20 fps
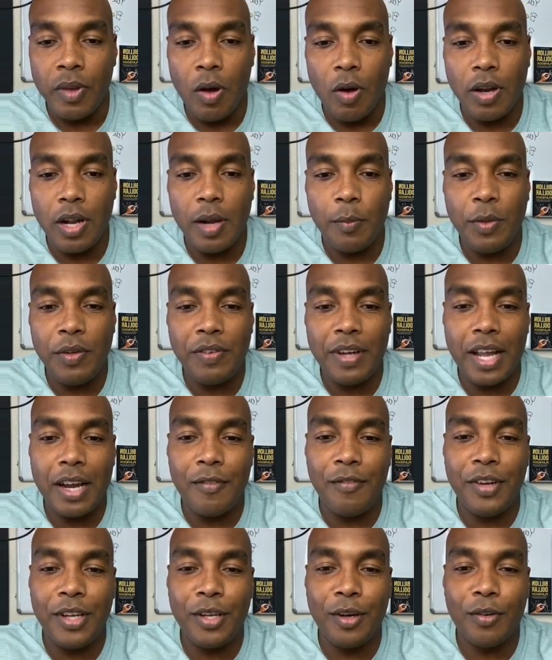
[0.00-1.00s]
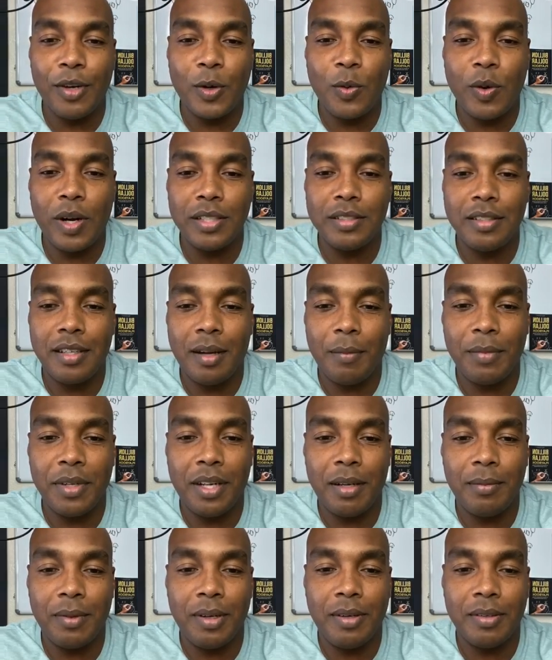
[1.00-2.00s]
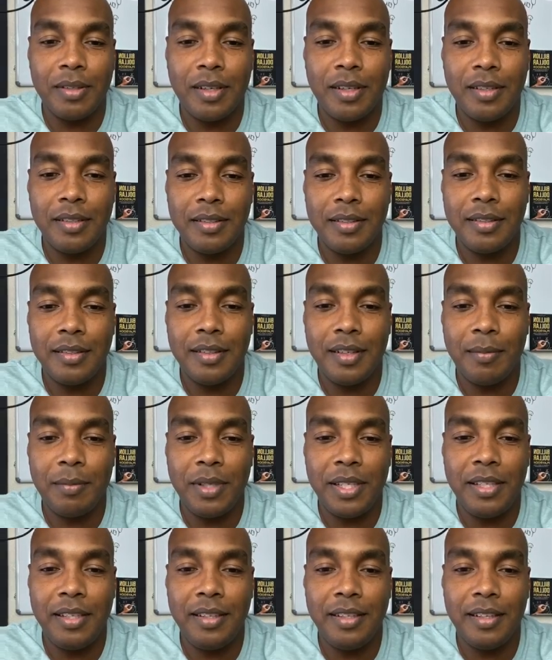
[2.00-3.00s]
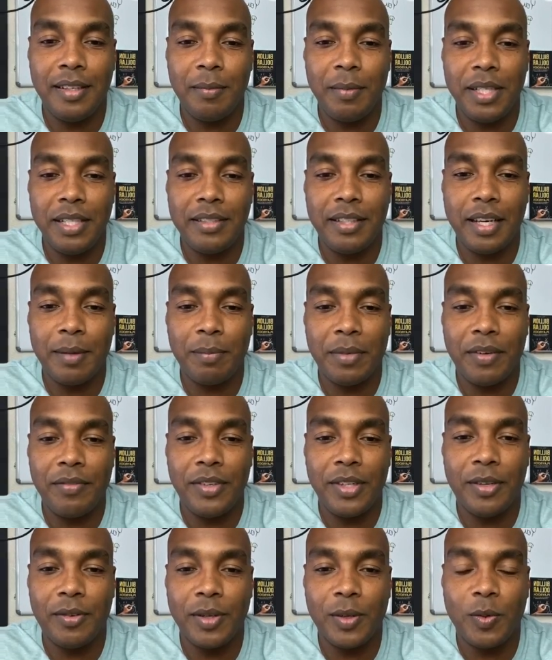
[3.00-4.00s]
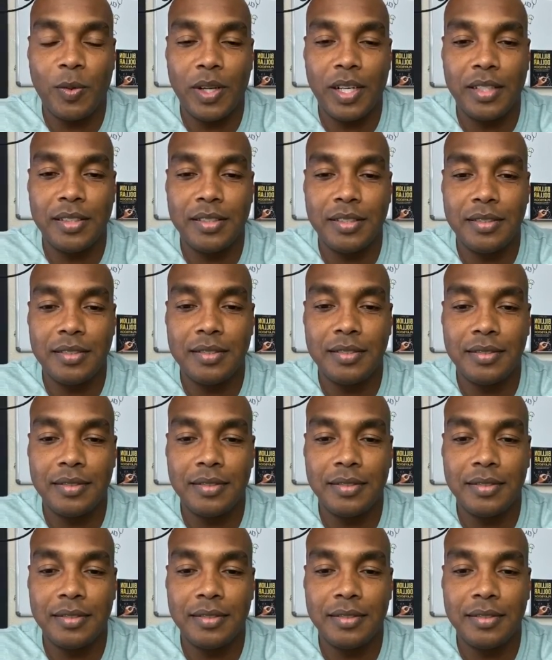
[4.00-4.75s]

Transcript: hold on, we've got a video request coming up. Hold on, let me let me take my video request.